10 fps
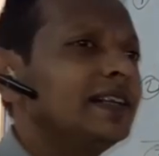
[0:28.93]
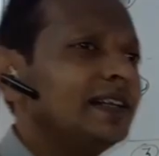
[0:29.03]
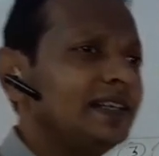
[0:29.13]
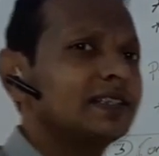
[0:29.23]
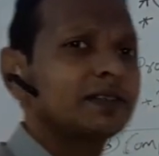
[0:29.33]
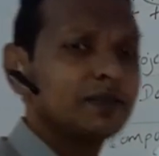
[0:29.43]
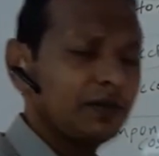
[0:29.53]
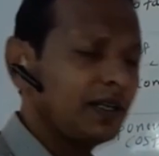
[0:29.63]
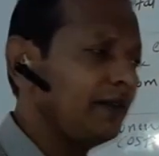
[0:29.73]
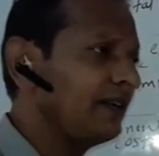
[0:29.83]
is
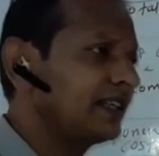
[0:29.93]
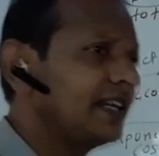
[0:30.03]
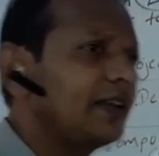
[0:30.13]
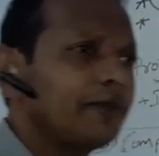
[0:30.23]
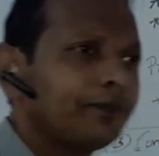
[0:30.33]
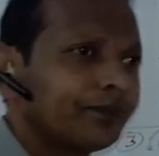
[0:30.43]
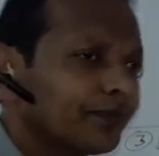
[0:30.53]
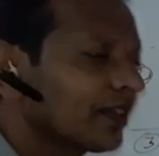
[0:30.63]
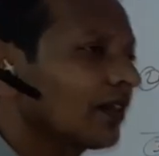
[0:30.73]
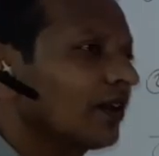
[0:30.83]
affected
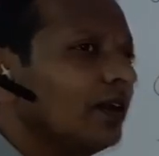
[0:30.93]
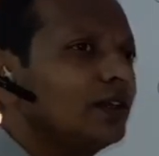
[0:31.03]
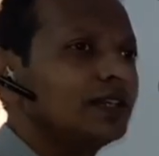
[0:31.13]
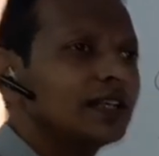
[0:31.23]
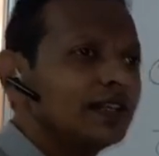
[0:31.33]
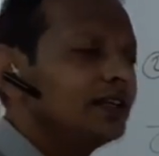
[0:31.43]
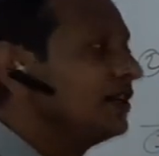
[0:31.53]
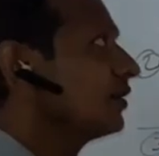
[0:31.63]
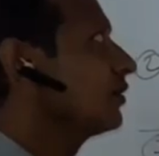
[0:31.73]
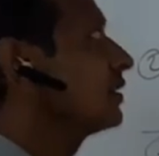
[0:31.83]
on the
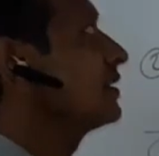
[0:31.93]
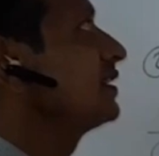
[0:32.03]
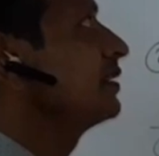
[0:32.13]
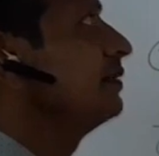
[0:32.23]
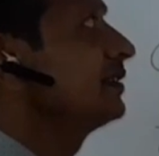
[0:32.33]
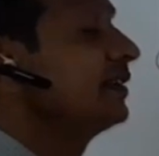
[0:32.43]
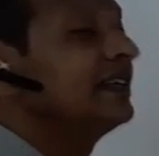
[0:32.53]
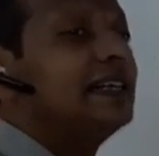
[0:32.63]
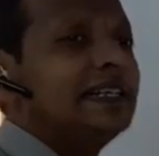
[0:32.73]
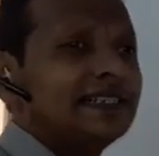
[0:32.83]
cost estimation.
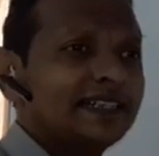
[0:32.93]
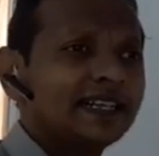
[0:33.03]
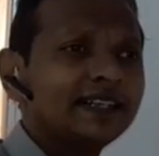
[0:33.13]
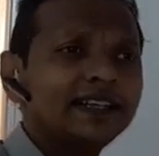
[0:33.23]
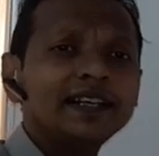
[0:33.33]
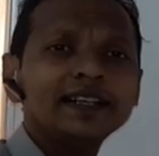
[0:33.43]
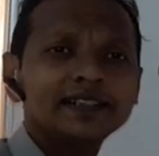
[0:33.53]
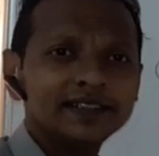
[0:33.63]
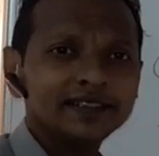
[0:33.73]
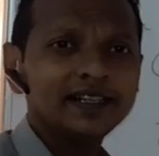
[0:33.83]
Second thing,
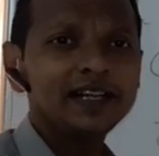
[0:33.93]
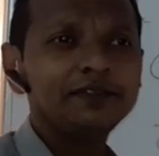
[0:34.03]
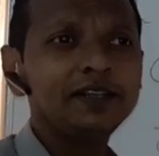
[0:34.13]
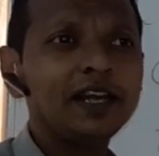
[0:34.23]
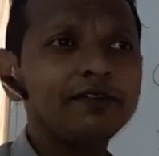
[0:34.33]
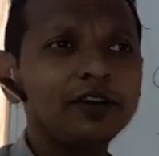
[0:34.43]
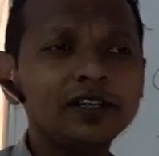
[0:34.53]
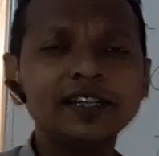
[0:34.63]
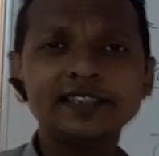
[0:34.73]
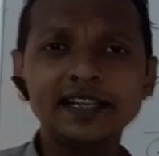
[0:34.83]
as we have
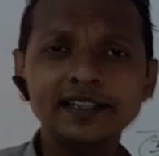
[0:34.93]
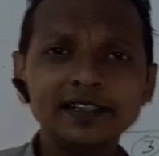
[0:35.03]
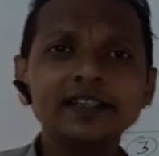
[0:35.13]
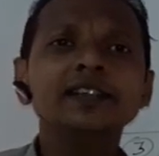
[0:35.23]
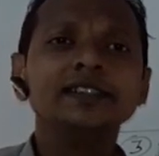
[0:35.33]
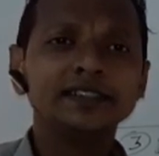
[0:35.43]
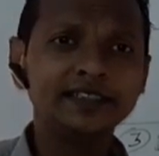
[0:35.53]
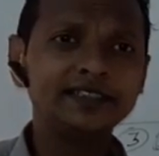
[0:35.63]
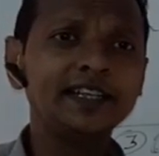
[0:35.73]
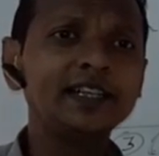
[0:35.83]
already said, the
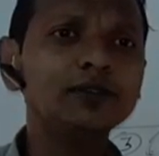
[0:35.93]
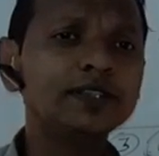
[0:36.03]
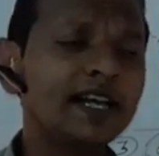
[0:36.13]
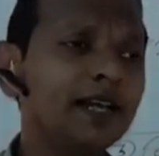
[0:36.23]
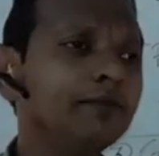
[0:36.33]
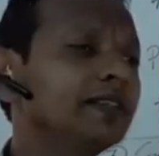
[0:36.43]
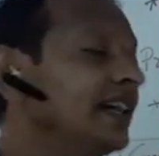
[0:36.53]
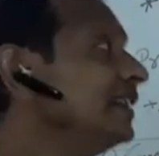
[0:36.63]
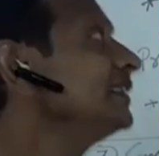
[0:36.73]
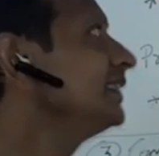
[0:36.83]
schedule time,
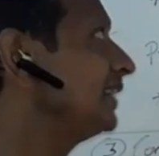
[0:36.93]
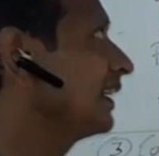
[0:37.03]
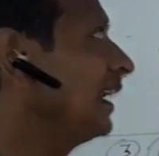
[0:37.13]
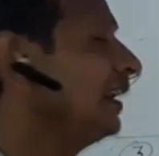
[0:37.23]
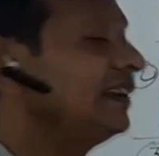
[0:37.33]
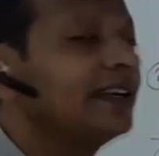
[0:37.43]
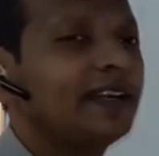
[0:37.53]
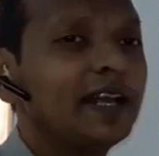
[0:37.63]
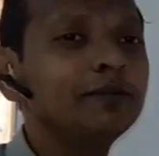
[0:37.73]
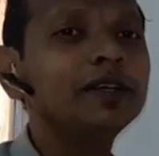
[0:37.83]
that is the calendar
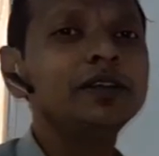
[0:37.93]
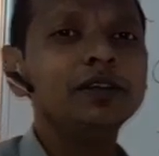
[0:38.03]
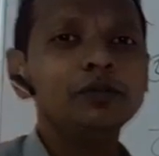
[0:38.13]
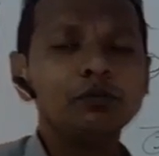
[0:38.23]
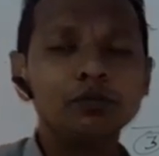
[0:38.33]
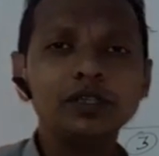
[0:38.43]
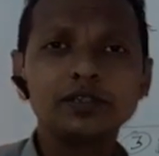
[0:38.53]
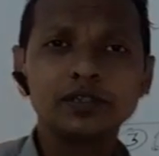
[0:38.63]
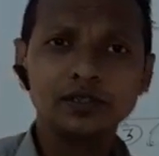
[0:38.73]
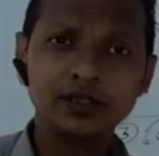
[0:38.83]
time,
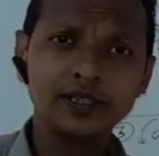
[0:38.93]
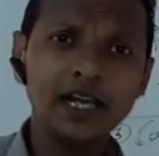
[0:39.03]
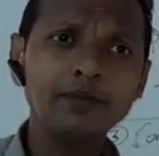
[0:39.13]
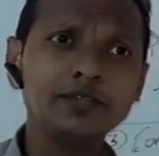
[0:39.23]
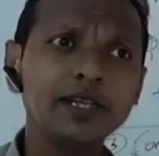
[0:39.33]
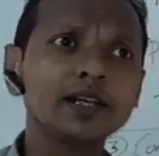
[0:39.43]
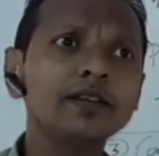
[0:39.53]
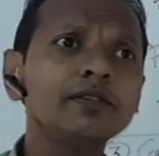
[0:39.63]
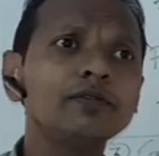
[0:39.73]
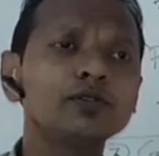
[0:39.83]
means the time taken
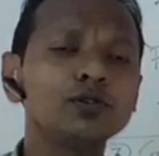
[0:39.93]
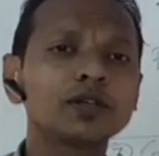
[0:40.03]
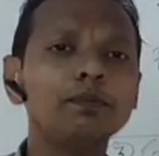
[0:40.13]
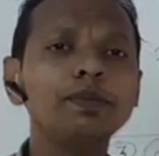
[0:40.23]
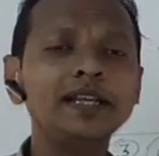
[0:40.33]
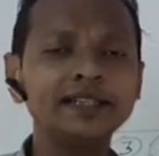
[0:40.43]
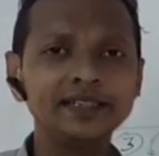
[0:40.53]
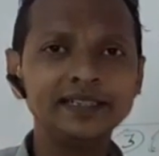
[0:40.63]
to complete